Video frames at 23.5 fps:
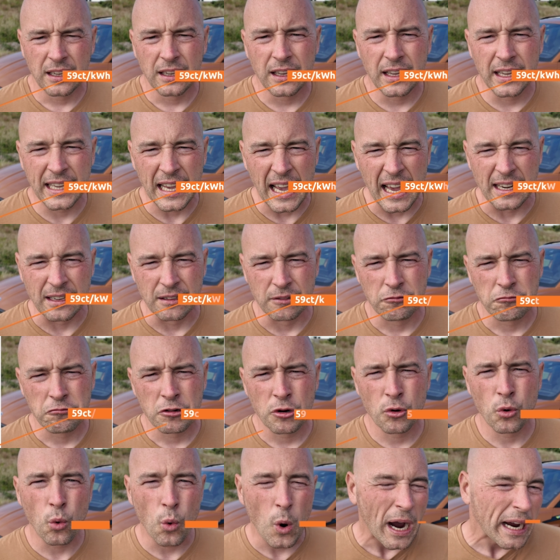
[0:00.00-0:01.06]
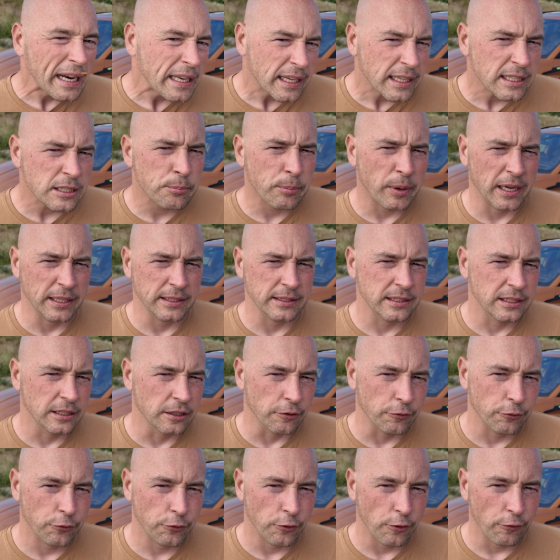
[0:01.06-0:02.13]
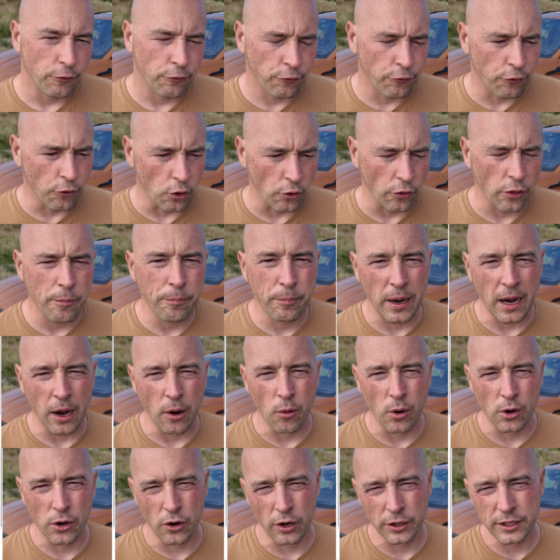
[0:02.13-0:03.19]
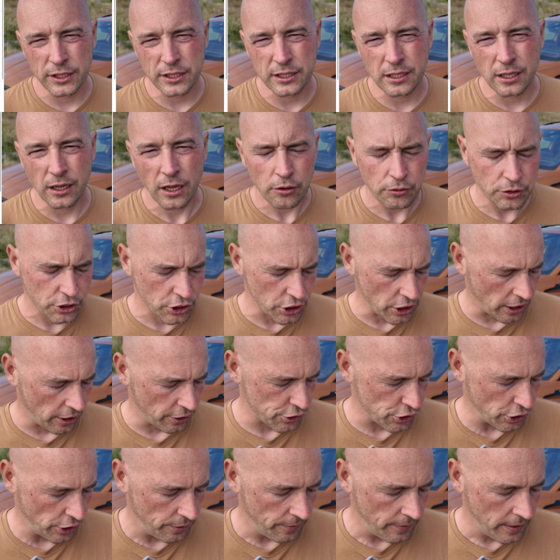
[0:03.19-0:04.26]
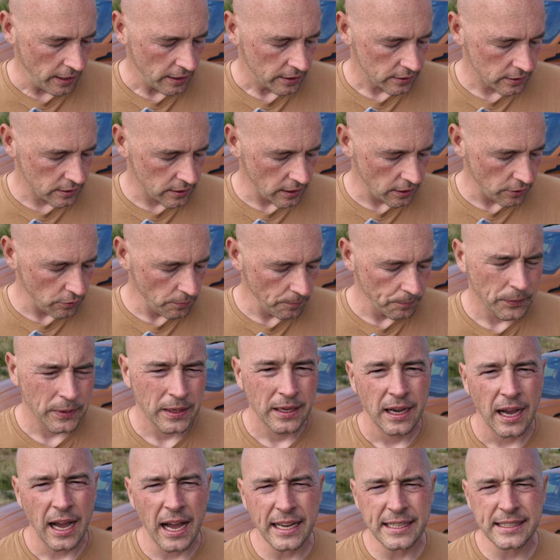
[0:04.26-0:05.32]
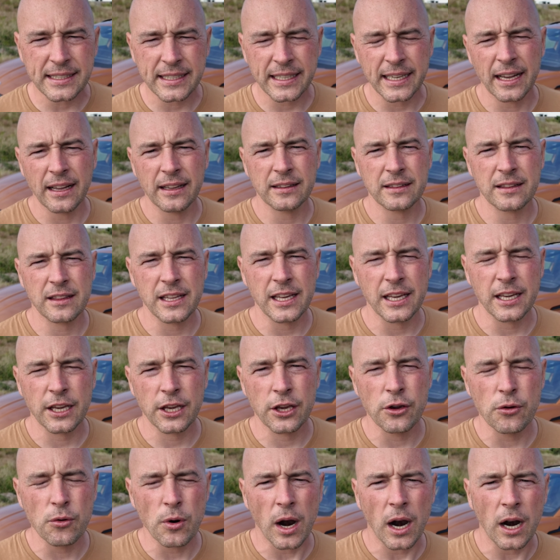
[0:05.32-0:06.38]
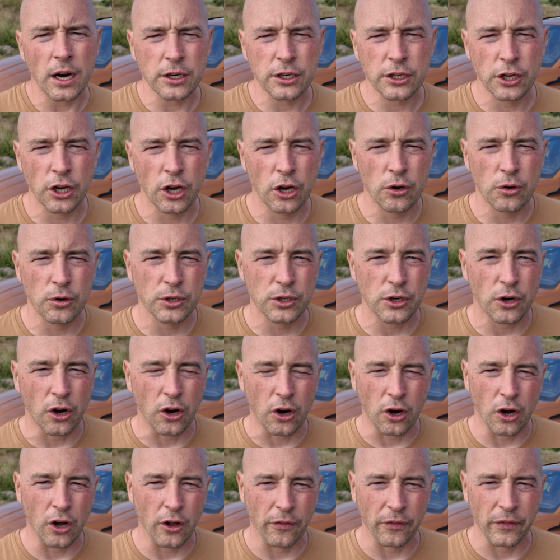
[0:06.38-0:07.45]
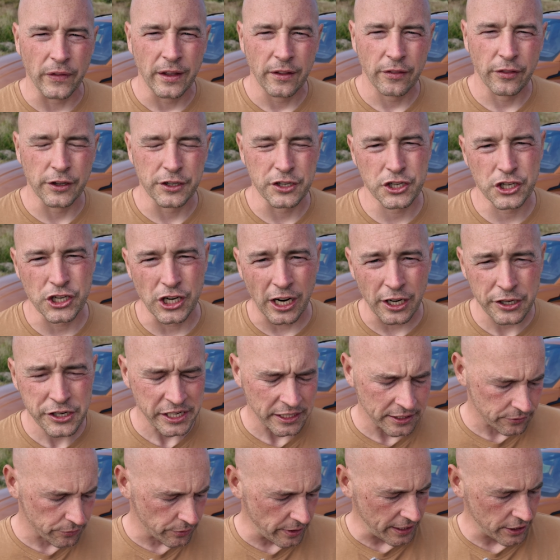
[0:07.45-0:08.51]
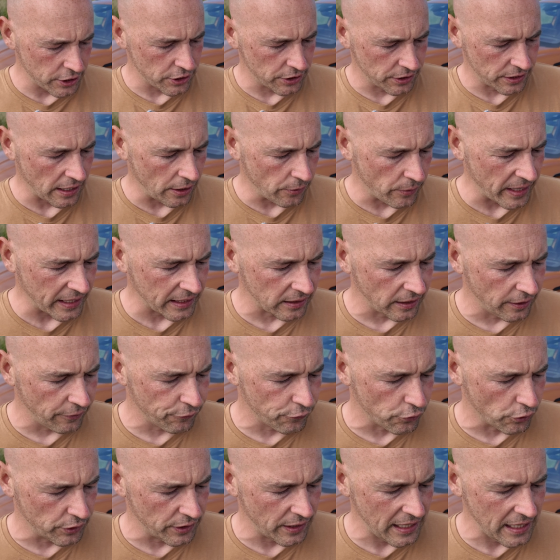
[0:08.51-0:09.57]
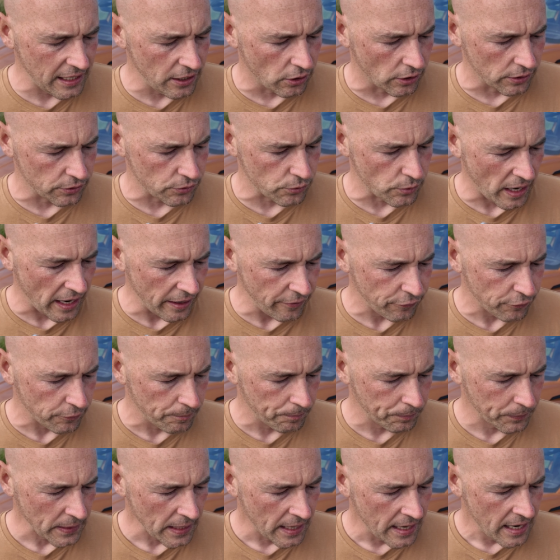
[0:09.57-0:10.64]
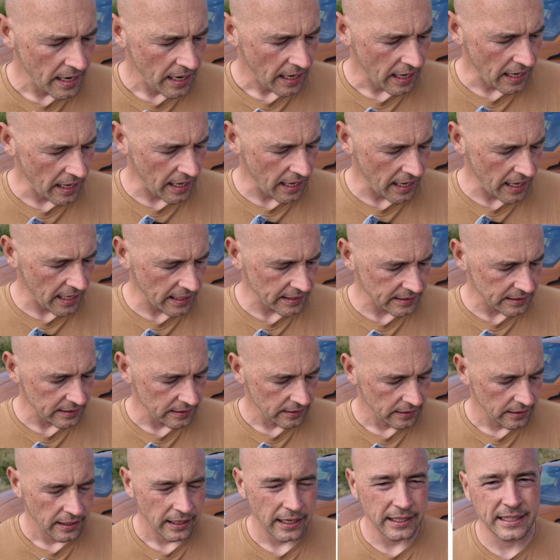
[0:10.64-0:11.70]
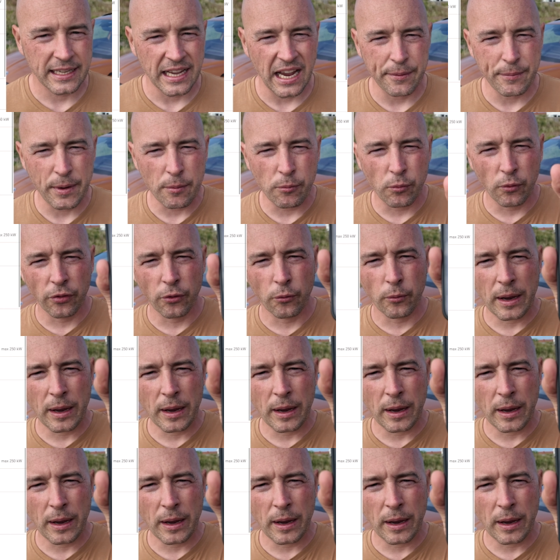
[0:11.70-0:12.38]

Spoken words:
Again, quite expensive for the power on a slow charger. So I scanned the QR code on the charging station directly from E.ON Drive, and it came up with a